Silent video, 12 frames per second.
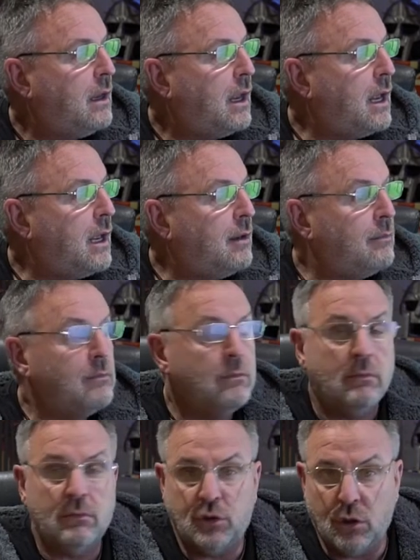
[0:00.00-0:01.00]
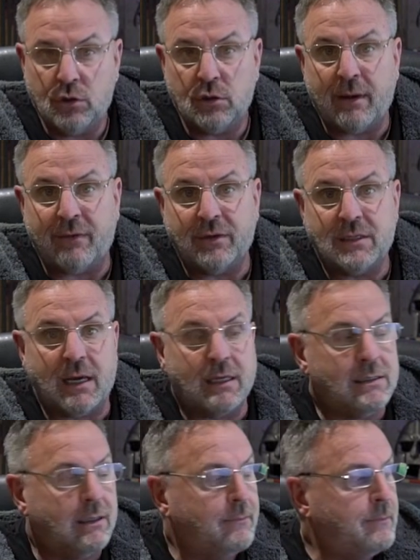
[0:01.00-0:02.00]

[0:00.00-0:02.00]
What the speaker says: due to advertising,